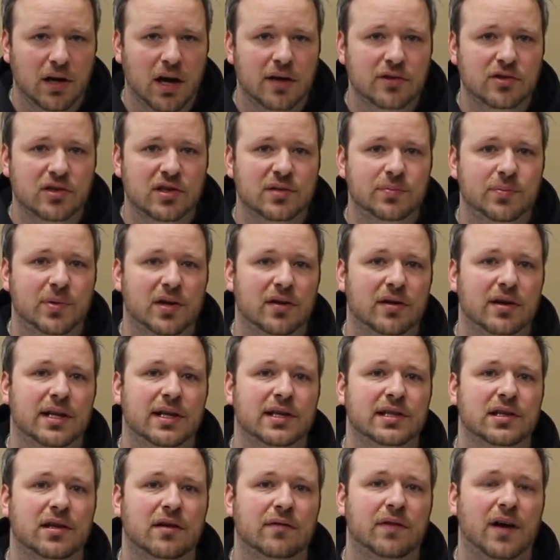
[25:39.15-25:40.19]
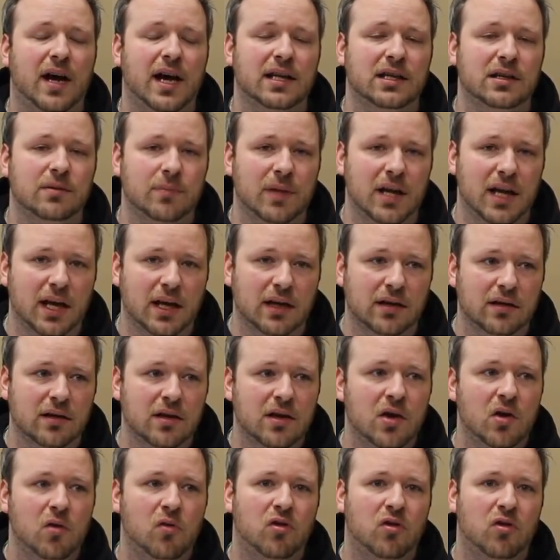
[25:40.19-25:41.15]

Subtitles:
not just periods of high demand